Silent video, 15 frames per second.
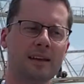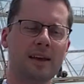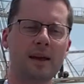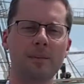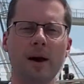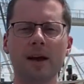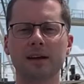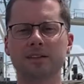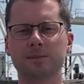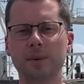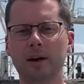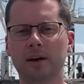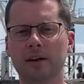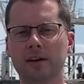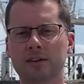In my
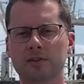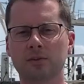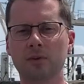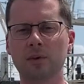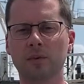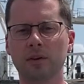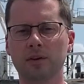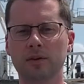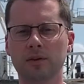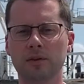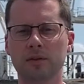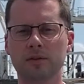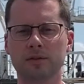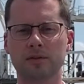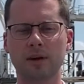experience, we want to
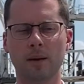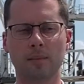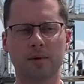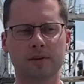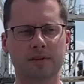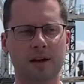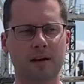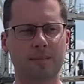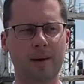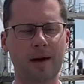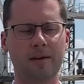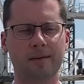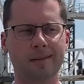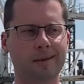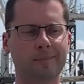use numbers that are
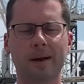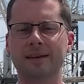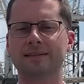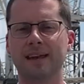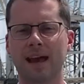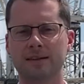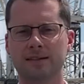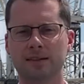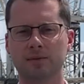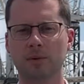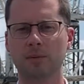better than best guesses.